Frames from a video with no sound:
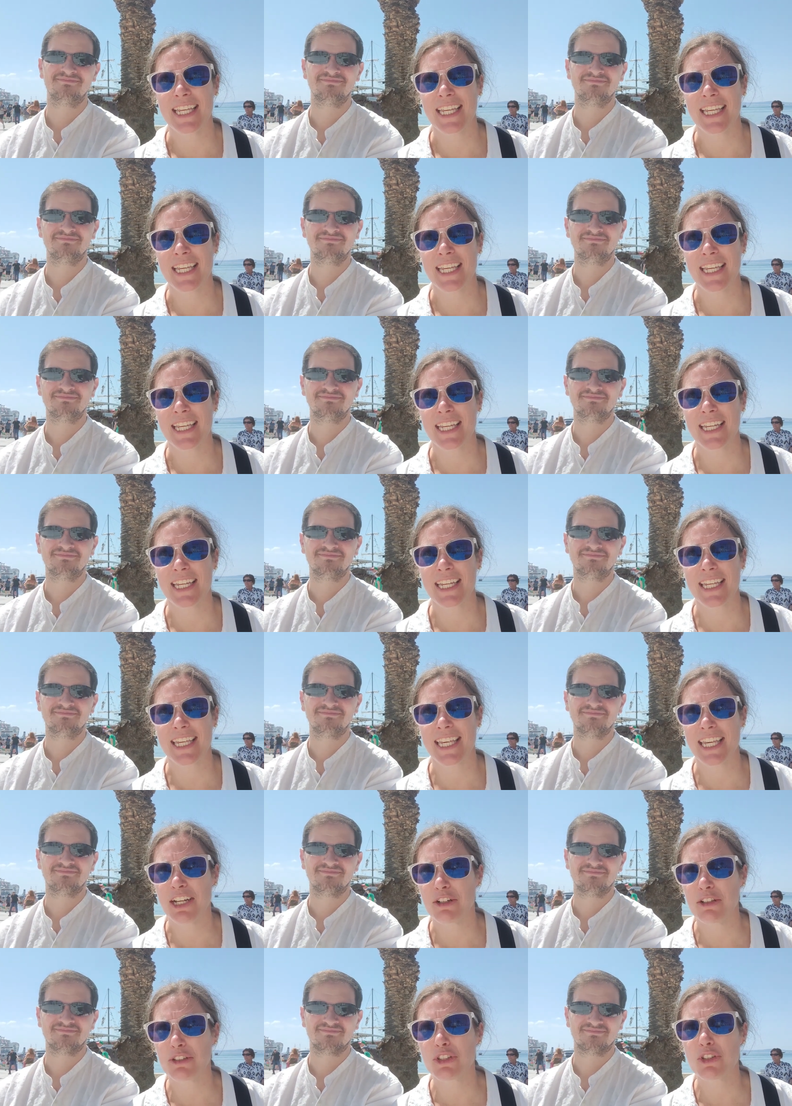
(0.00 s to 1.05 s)
Speaker 1: He
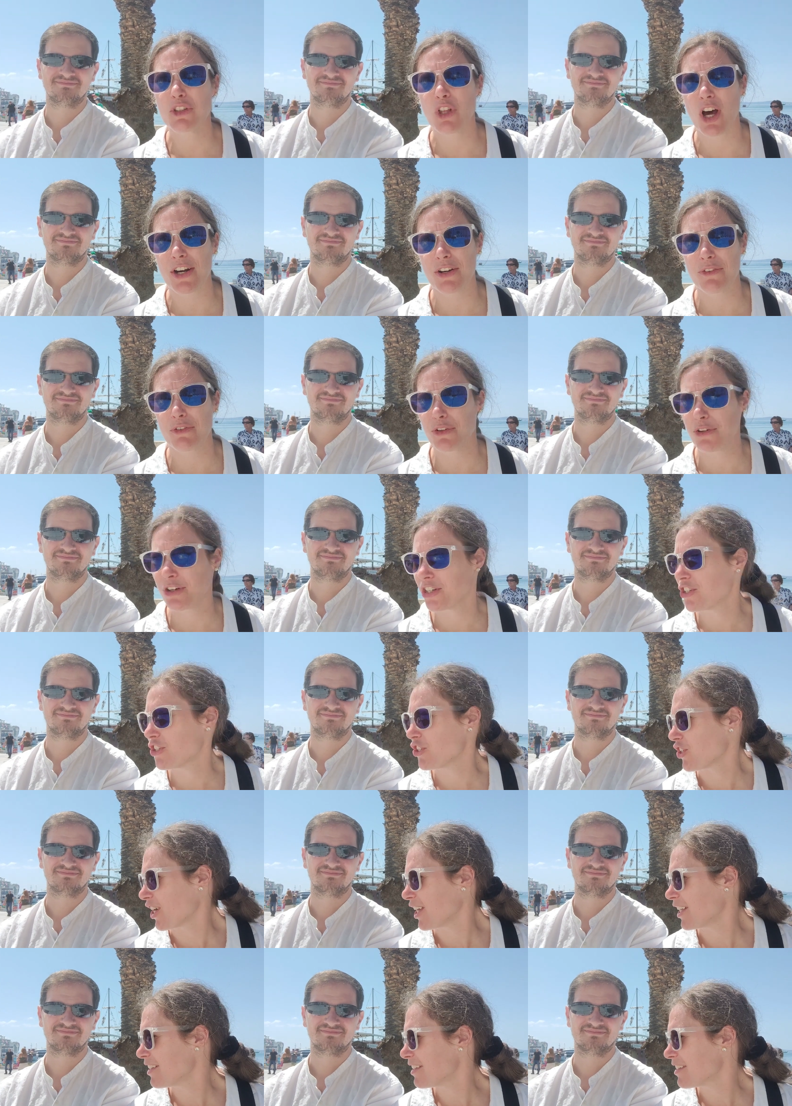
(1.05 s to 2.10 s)
killed a lot of
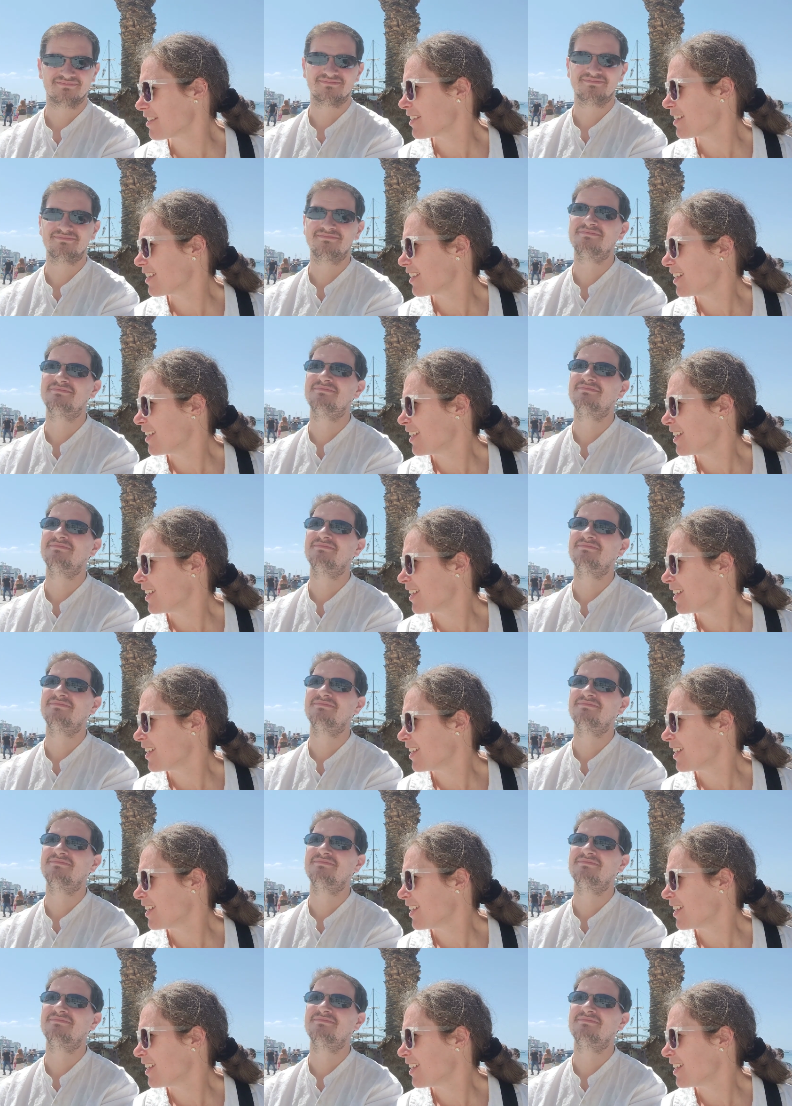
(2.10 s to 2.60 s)
Christians.